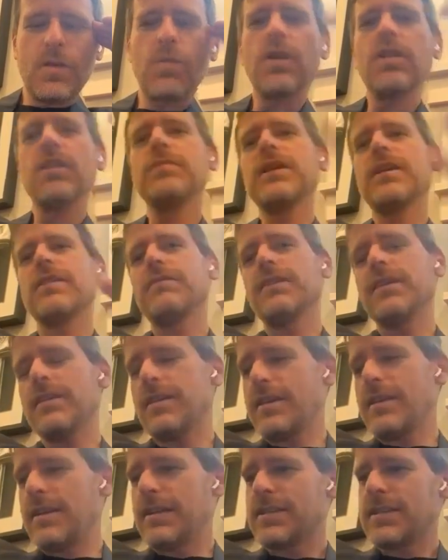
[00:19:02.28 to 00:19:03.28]
well, let me give
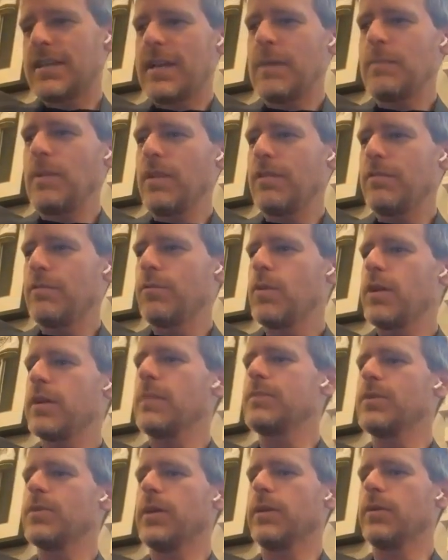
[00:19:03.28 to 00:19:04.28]
you an example of what
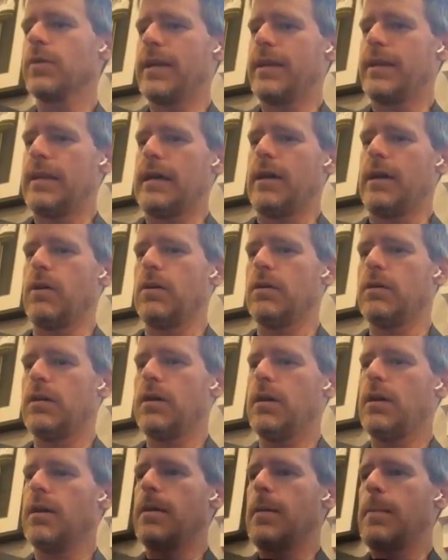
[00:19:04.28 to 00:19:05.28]
I'm doing right now.
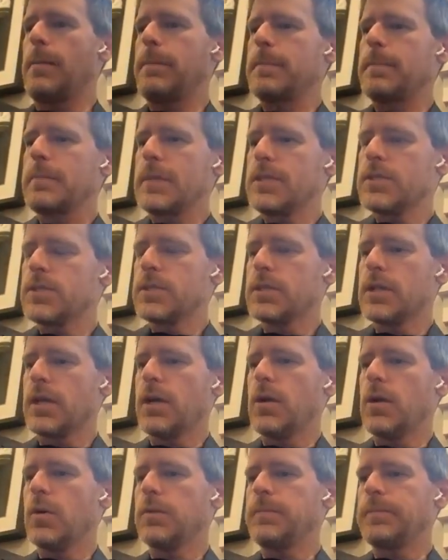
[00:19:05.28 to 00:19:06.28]

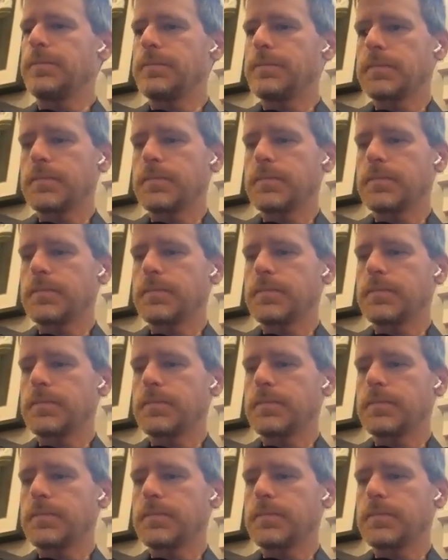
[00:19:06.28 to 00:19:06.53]
So